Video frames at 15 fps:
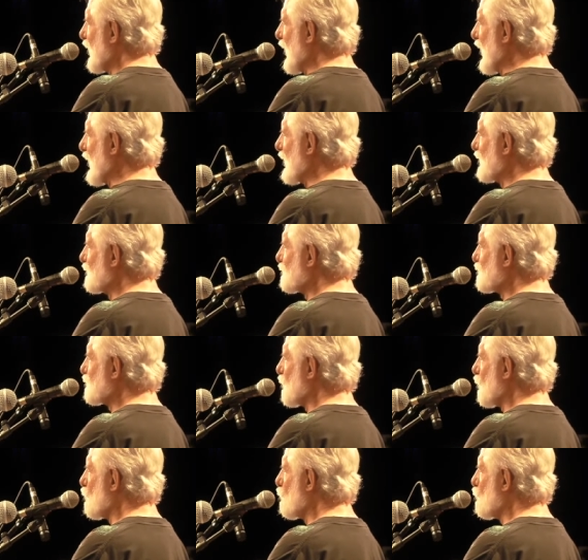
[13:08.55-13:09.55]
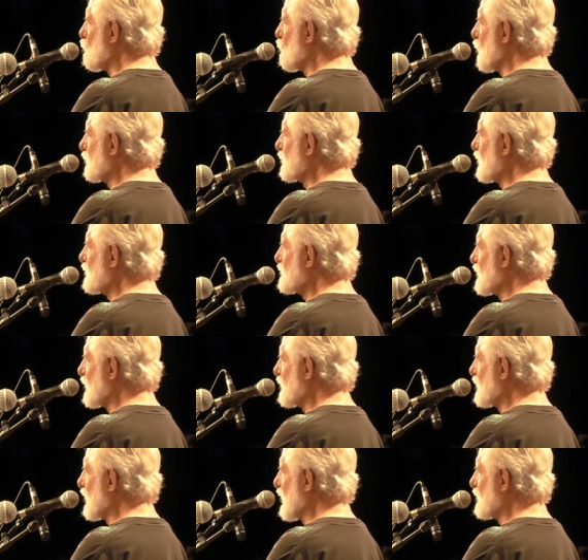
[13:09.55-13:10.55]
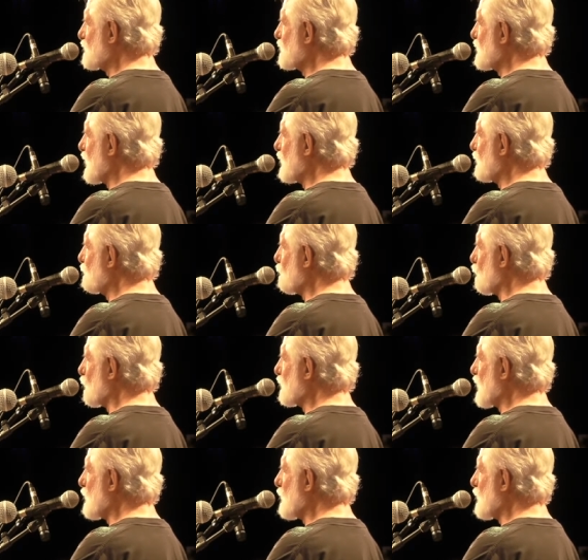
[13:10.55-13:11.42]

And so what they did in 1884,